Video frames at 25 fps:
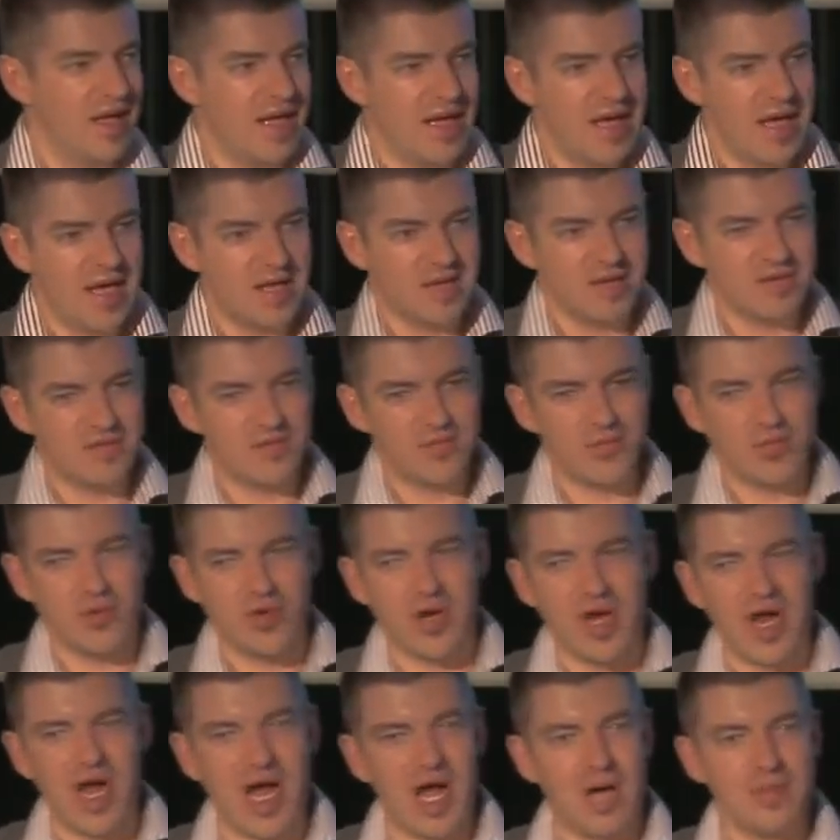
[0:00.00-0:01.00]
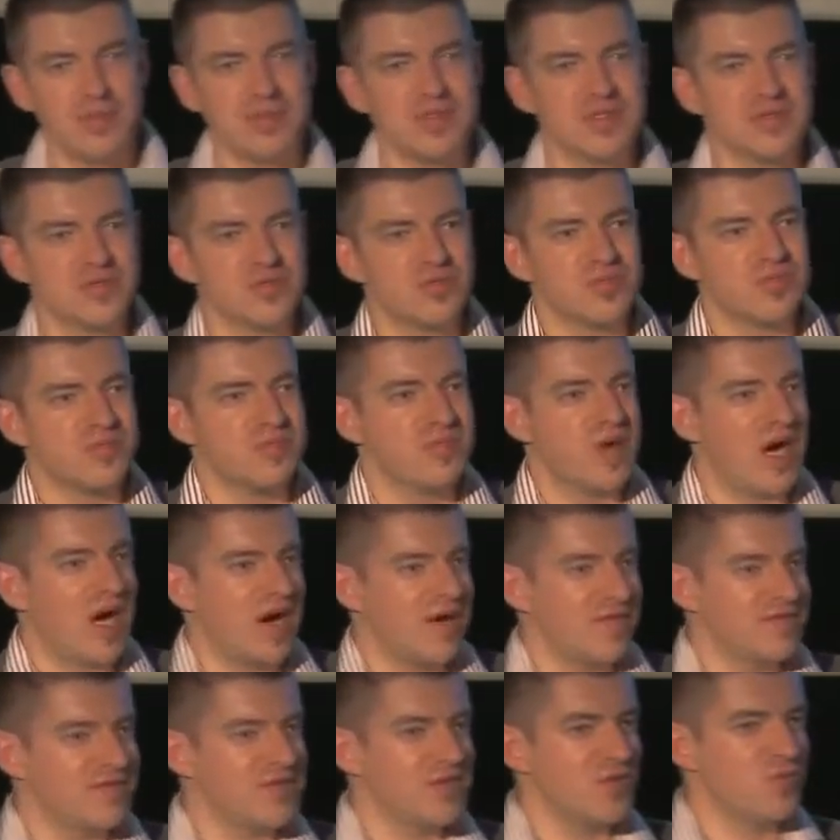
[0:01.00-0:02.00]
and perhaps
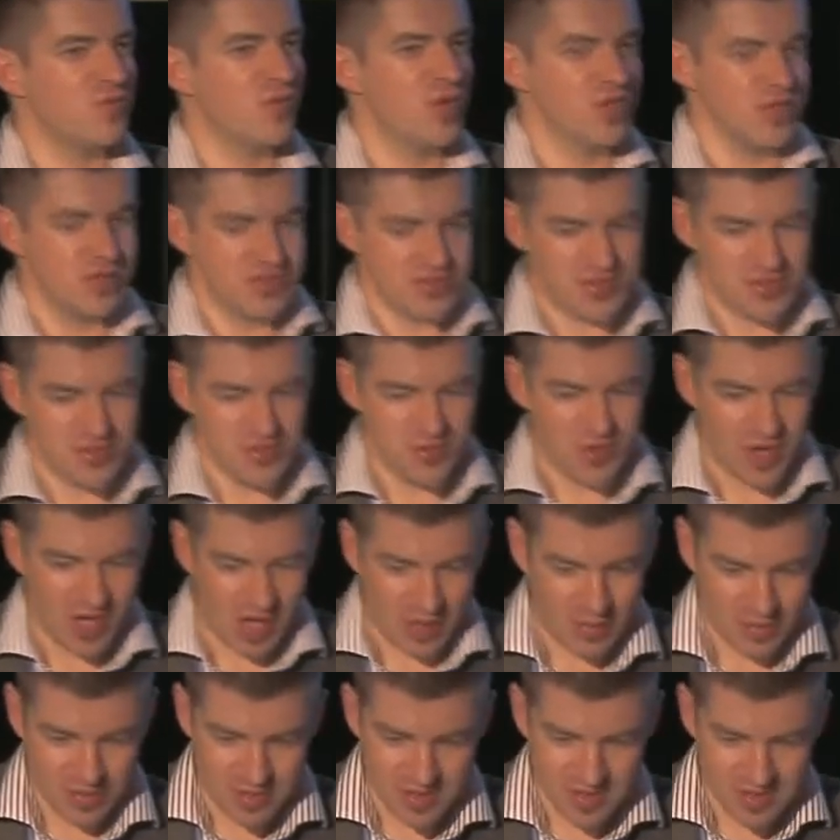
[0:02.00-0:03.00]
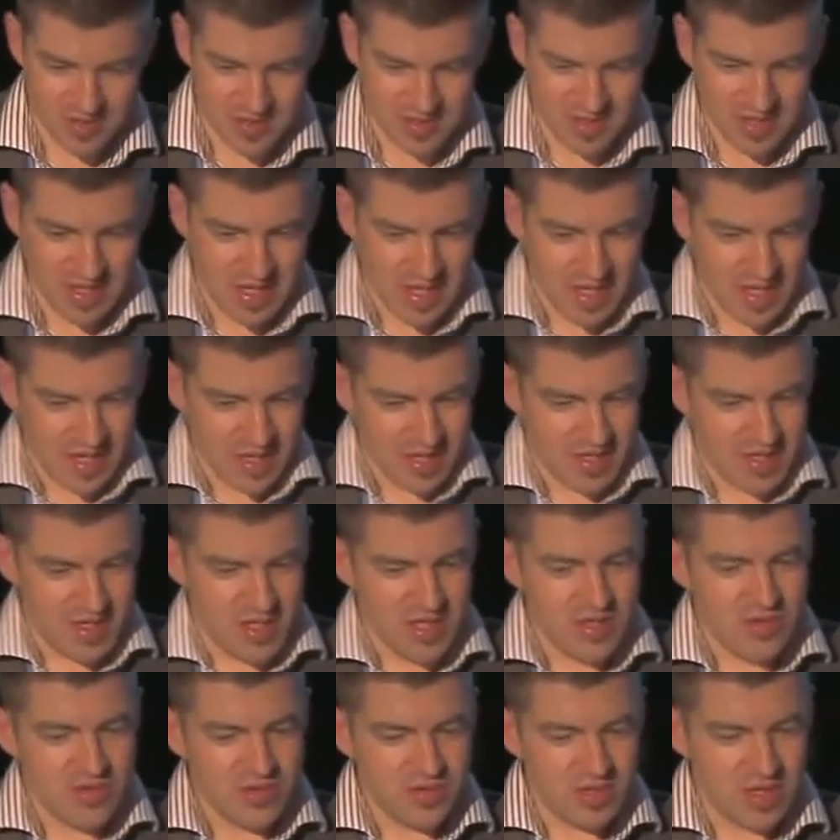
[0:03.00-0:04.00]
after 1 or 2 hours,
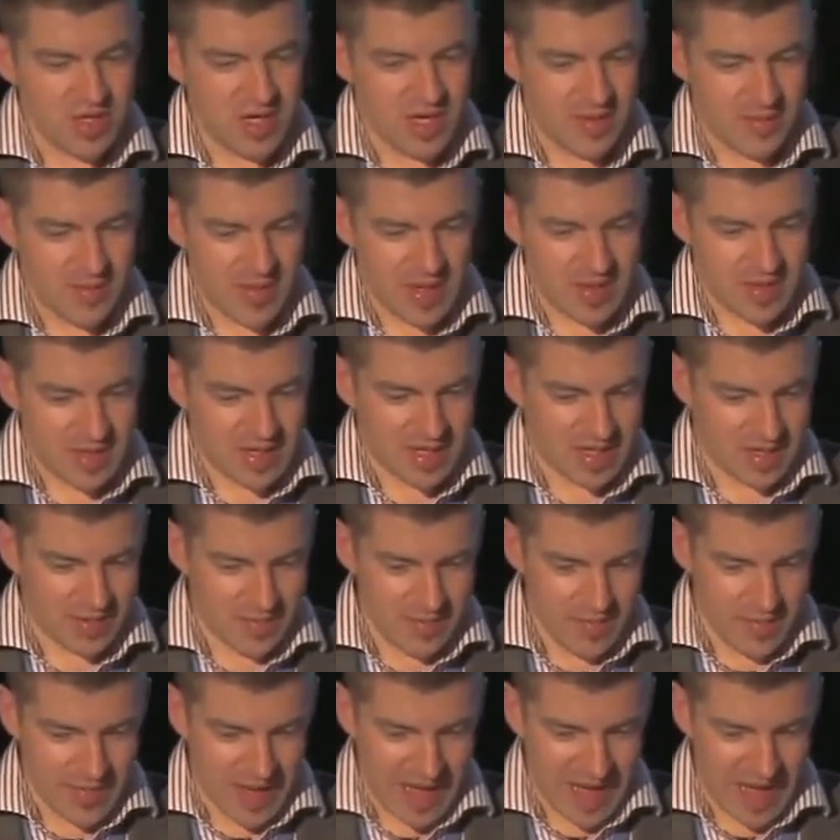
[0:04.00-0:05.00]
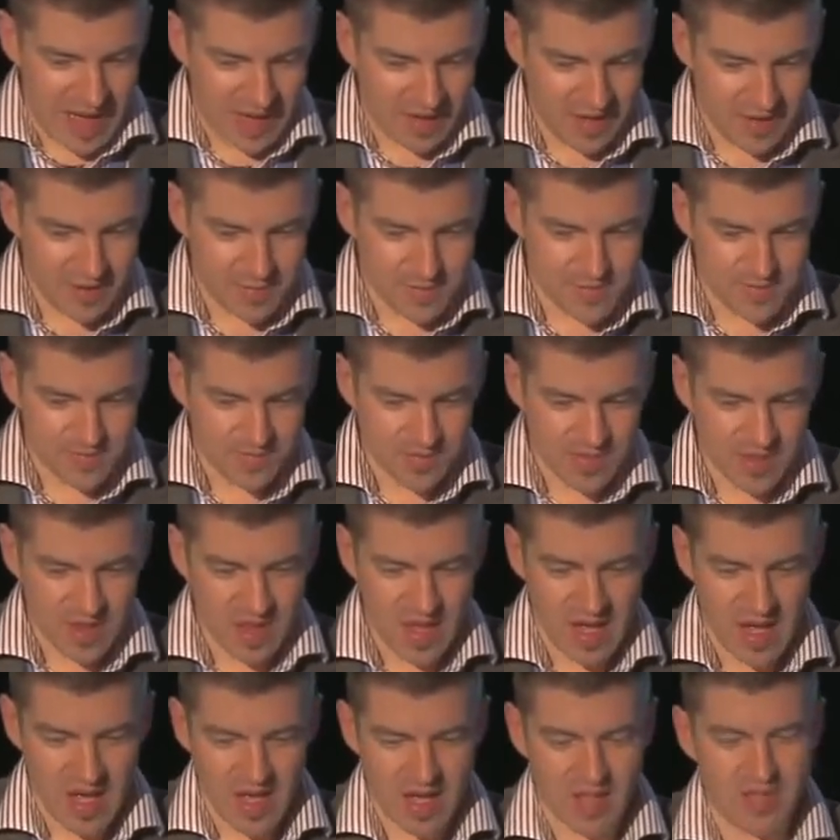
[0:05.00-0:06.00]
you'd come back
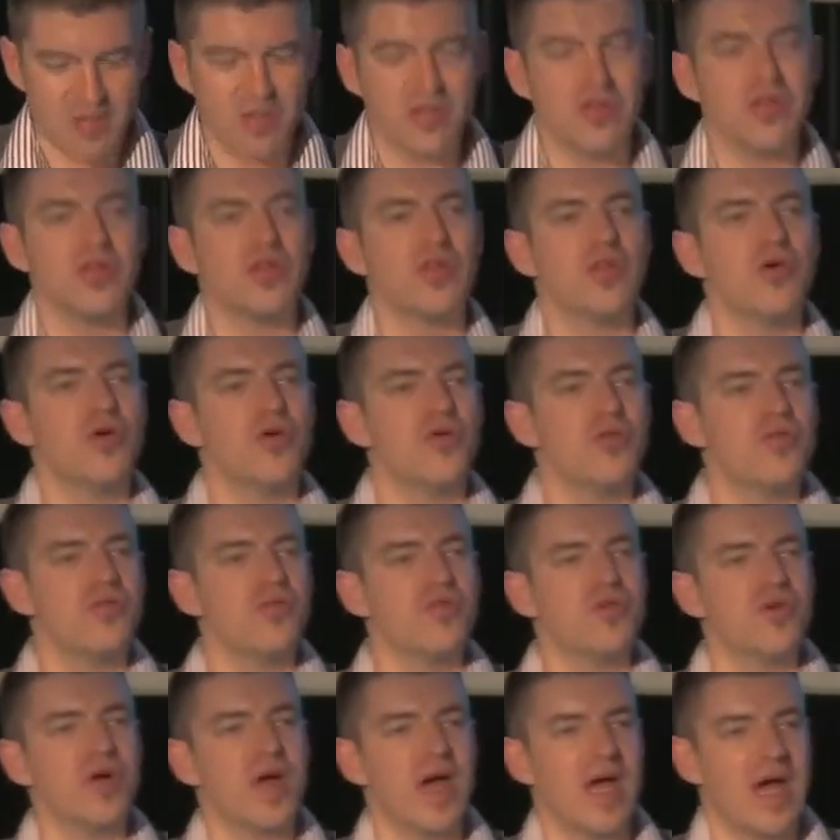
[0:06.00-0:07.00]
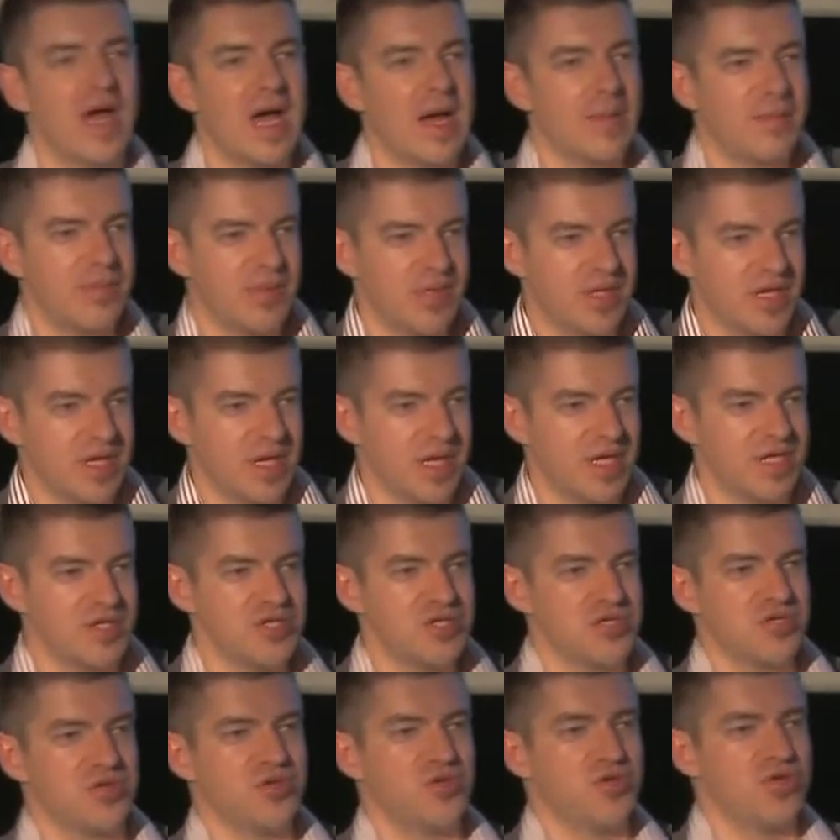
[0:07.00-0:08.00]
and look for
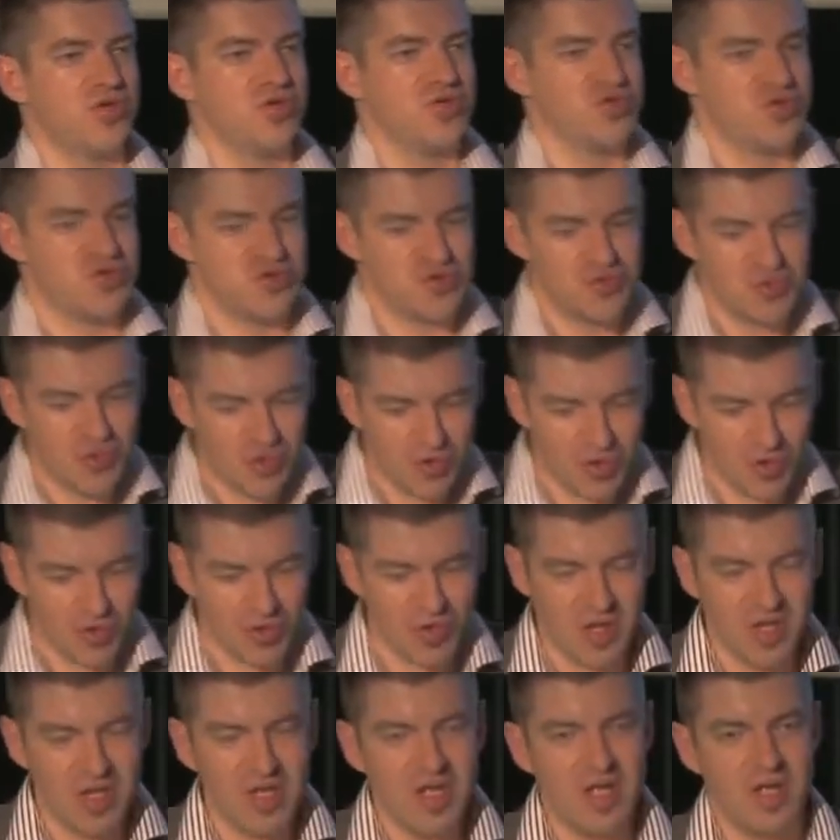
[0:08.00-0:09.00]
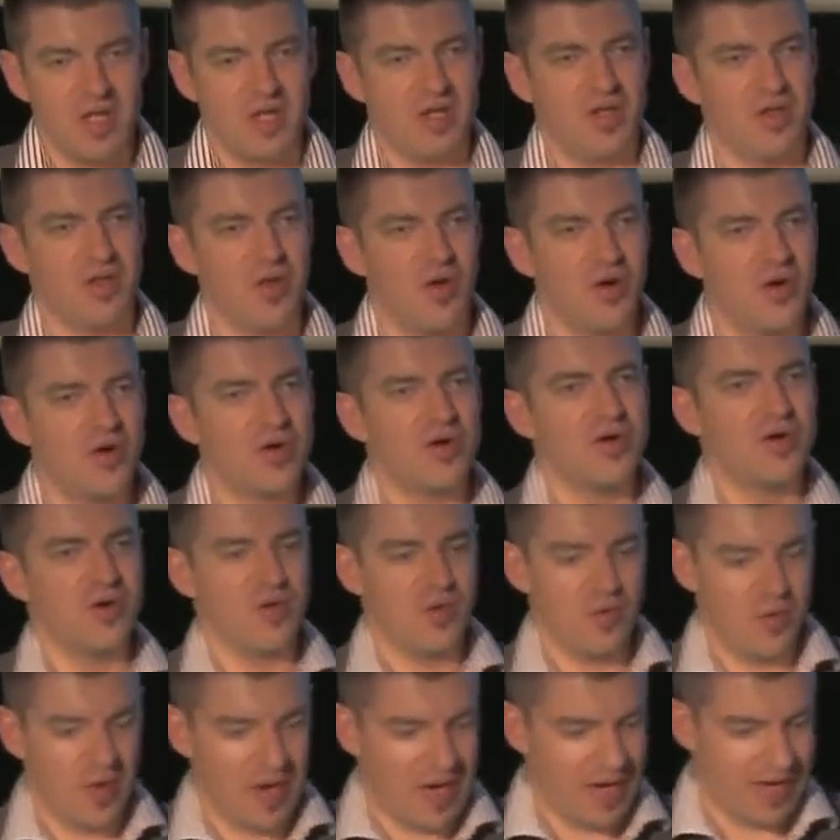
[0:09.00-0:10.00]
application control log
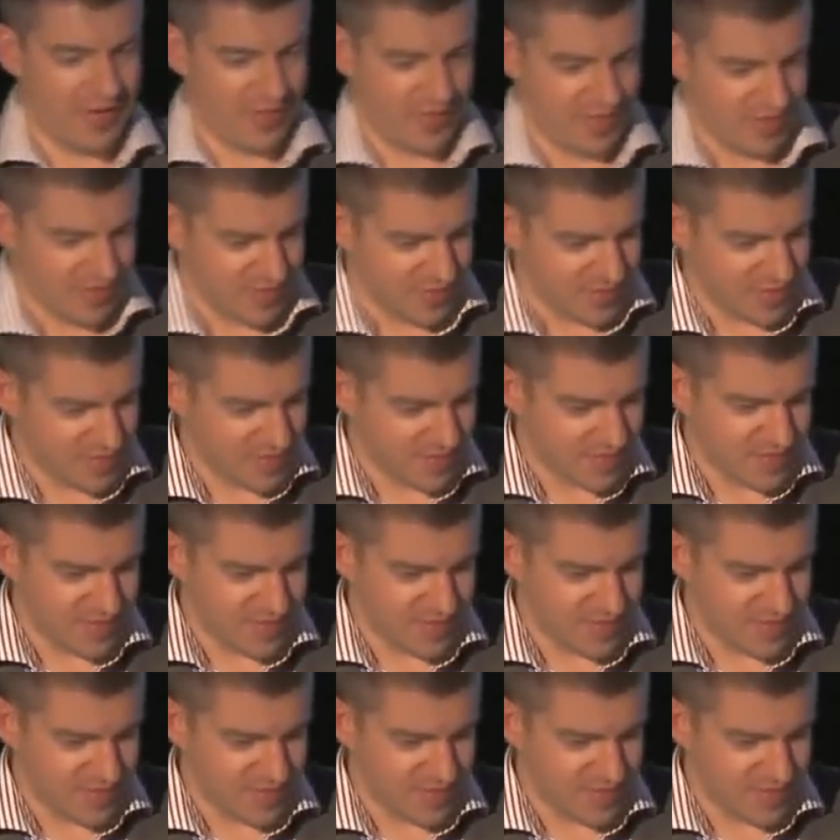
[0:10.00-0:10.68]
queries.